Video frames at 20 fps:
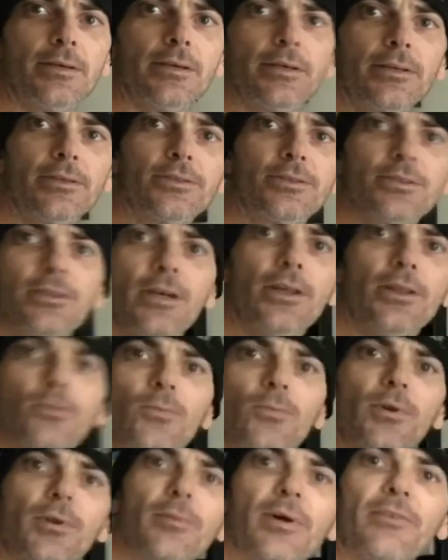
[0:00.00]
Here's another
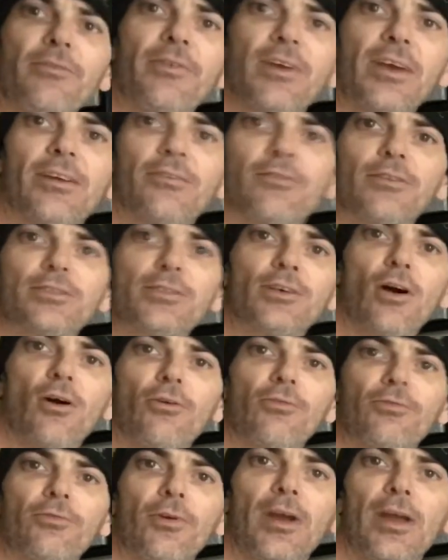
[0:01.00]
one of my favorites, all
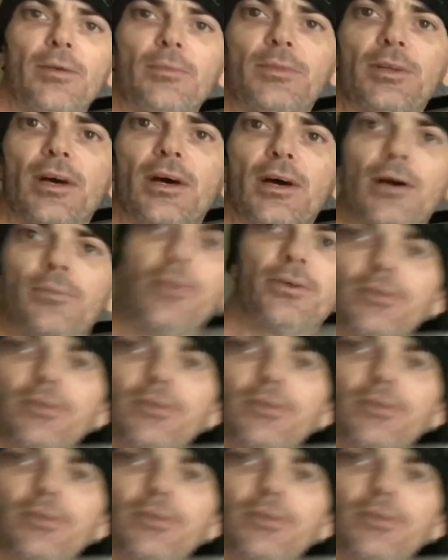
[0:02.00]
framed up.